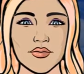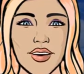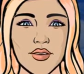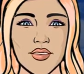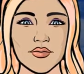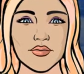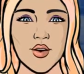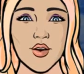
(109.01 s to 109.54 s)

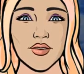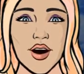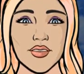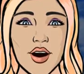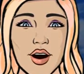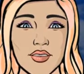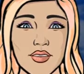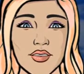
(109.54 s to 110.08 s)
In her
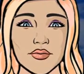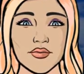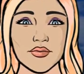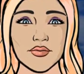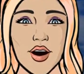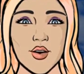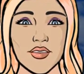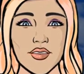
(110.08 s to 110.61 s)
prefaces,
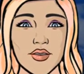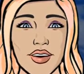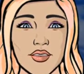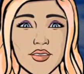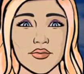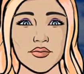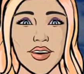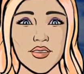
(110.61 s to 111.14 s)
Marcet
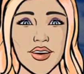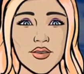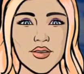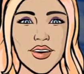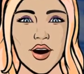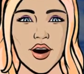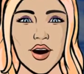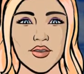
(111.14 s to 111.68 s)

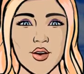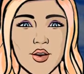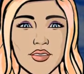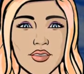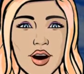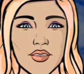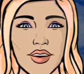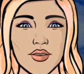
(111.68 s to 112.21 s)
explicitly
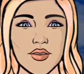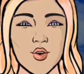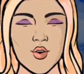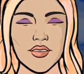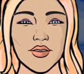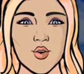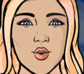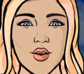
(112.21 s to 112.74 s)
addresses
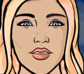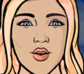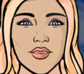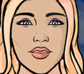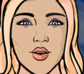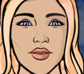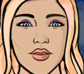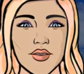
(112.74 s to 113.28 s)
issues of whether
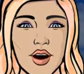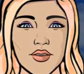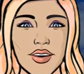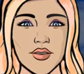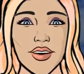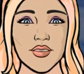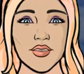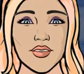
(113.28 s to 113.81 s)
such
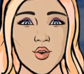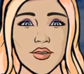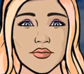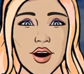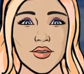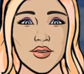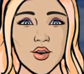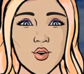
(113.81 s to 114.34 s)
knowledge is
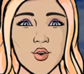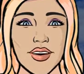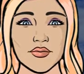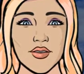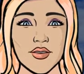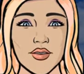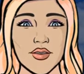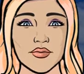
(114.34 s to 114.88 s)
suitable for
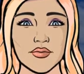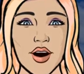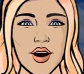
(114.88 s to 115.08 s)
women,